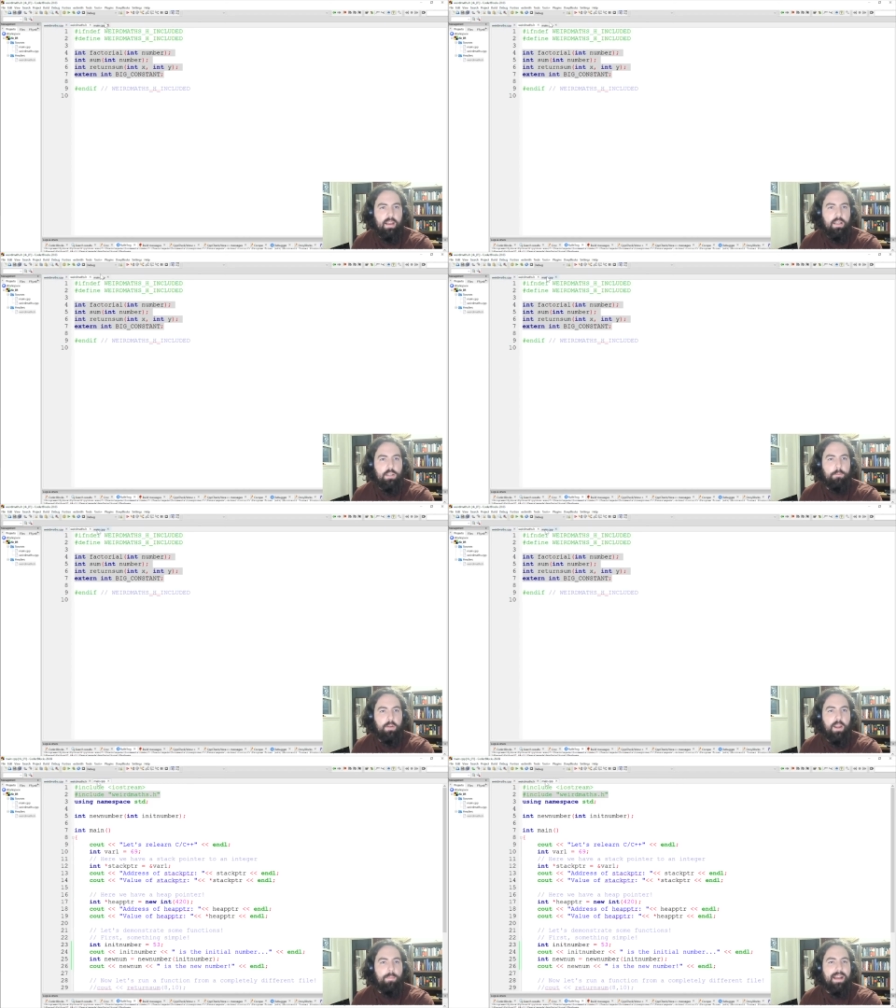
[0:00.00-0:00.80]
So if we
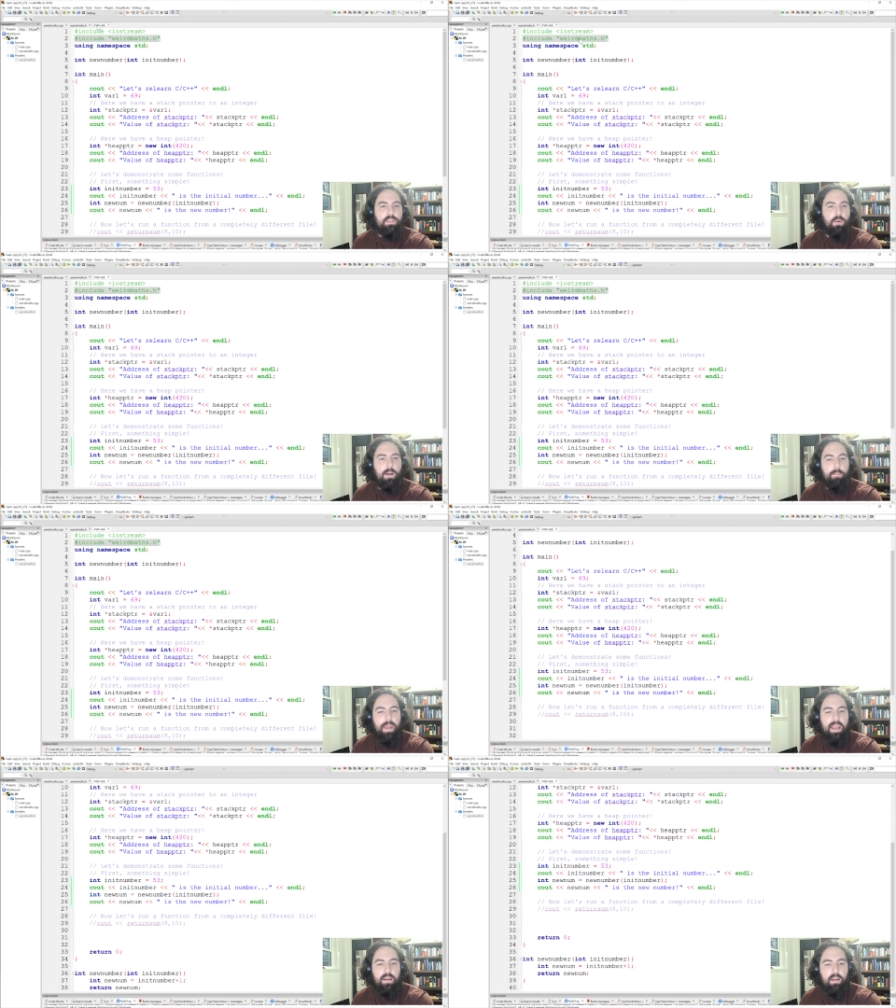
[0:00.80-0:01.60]
go back to our
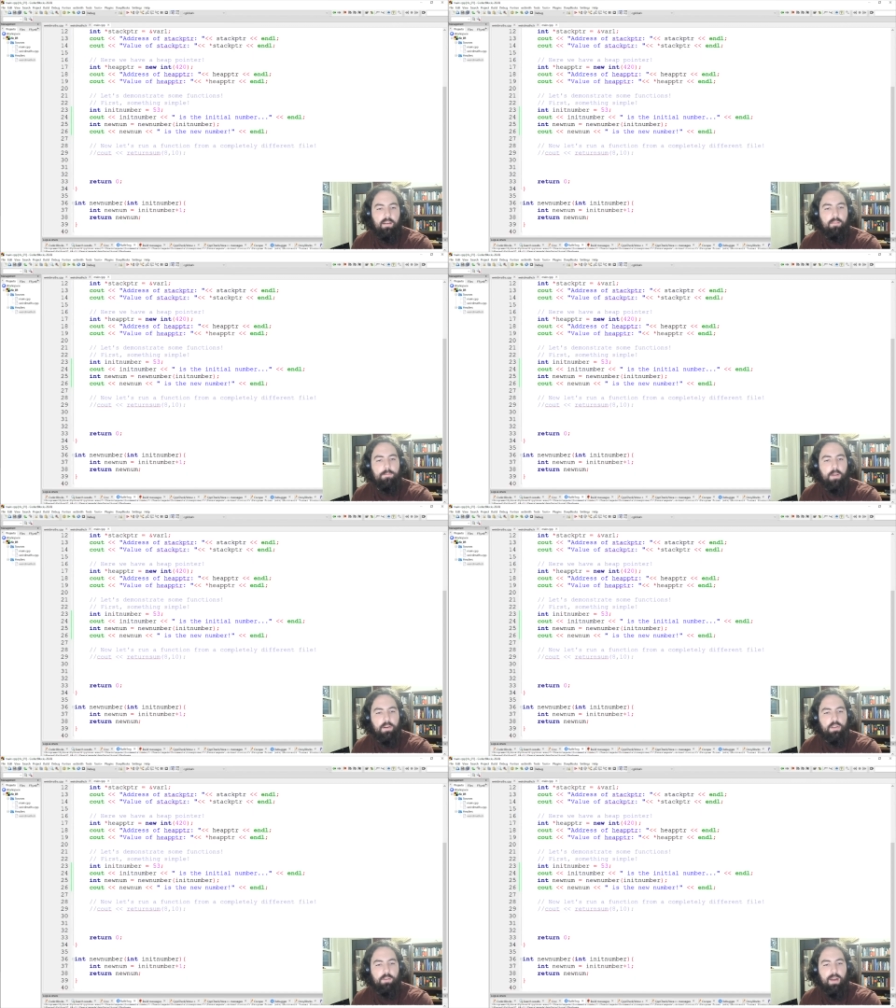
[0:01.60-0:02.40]
main
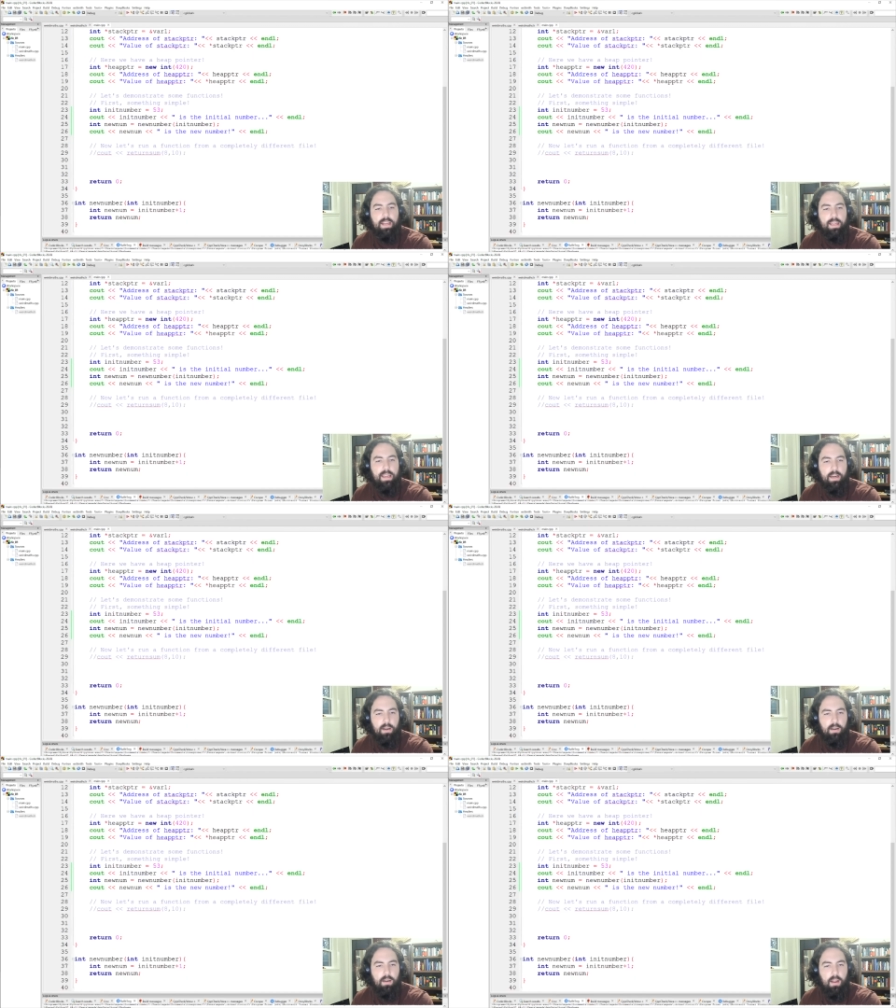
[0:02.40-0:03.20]
function right
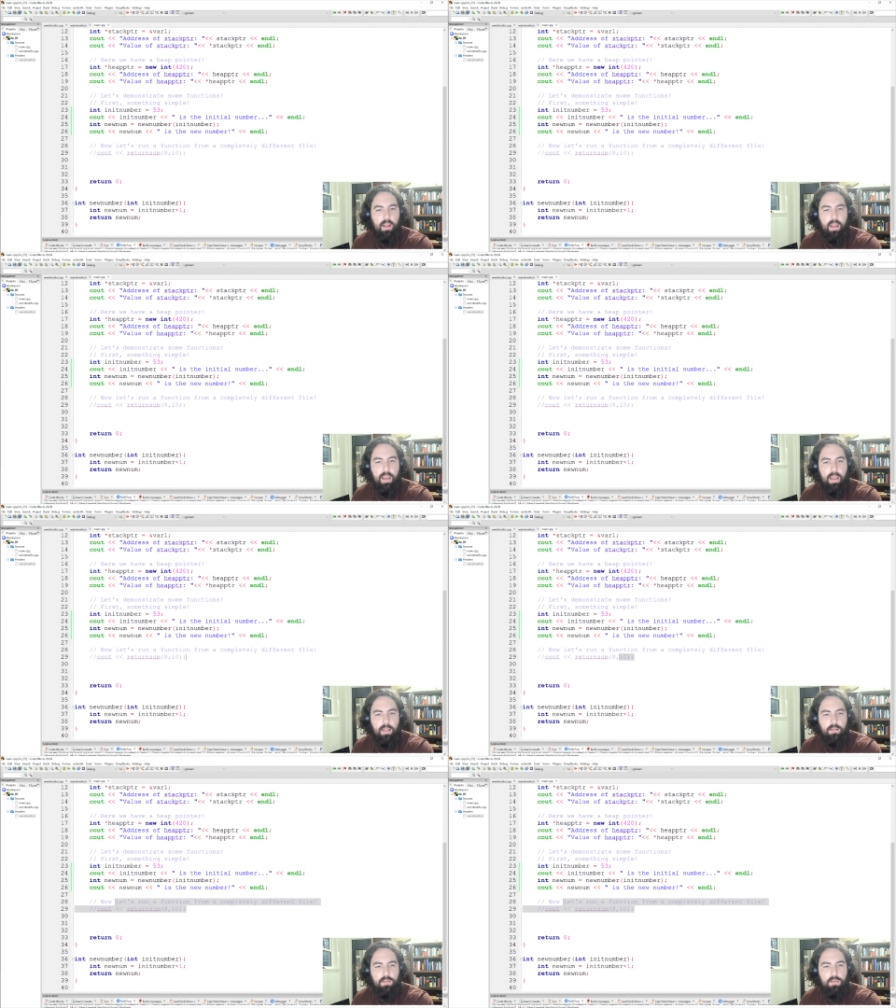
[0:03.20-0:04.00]
here
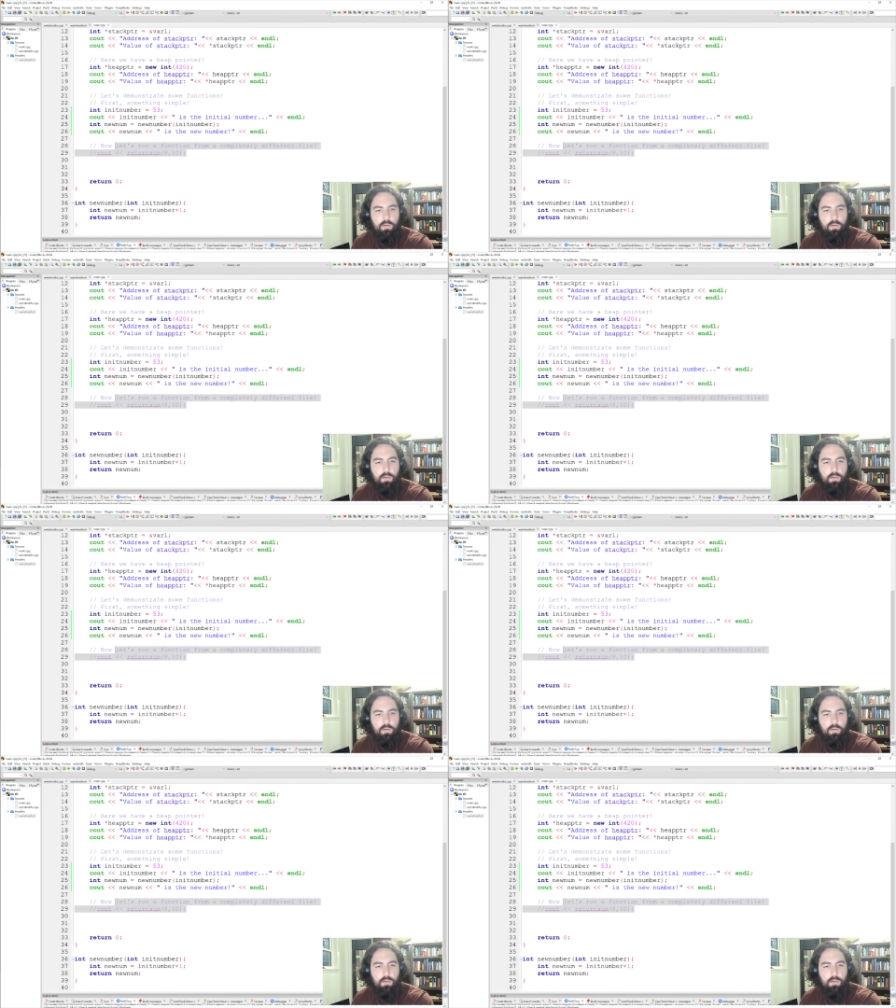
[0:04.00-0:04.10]
and